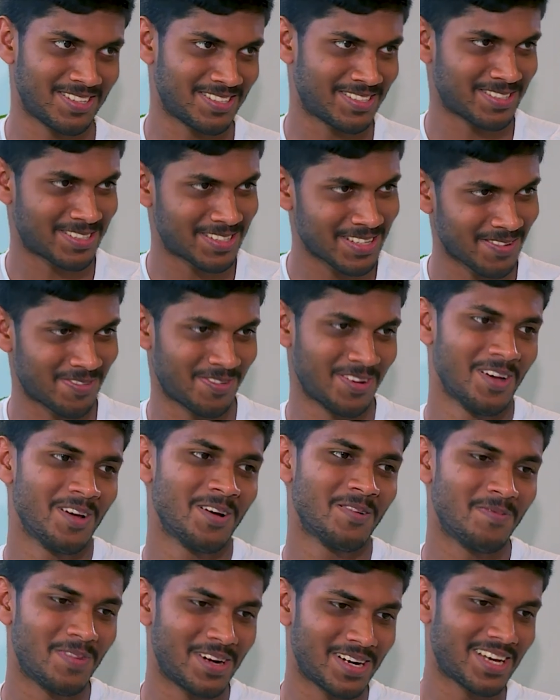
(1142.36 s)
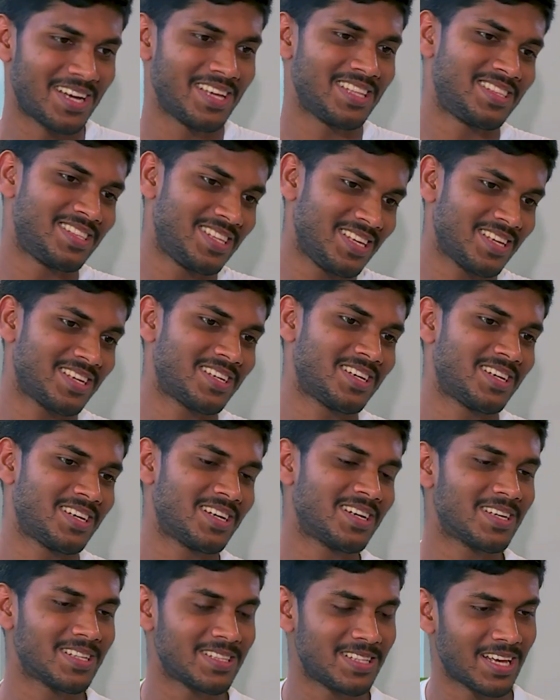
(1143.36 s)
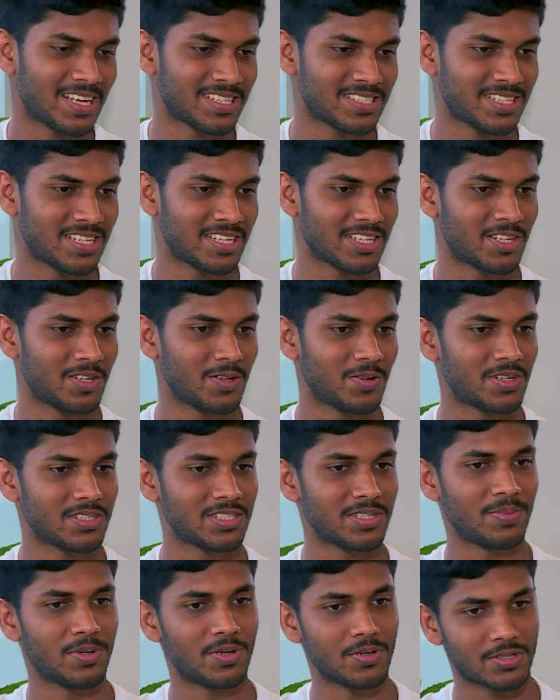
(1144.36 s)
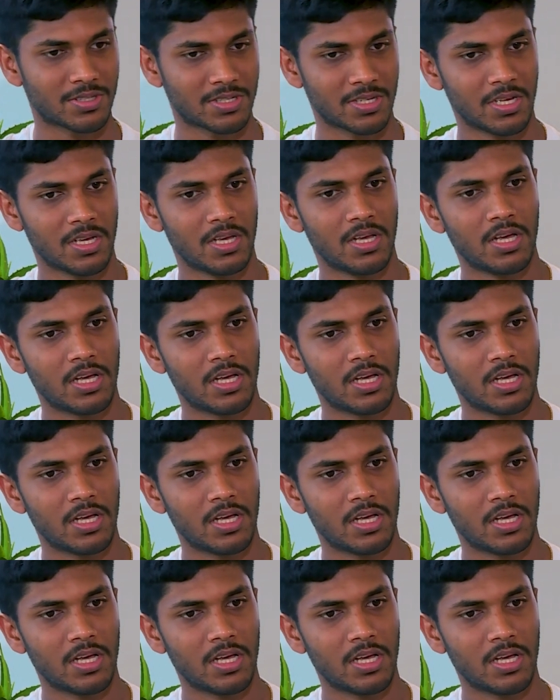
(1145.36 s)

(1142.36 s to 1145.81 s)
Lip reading: stuff, but I think there's an accuracy because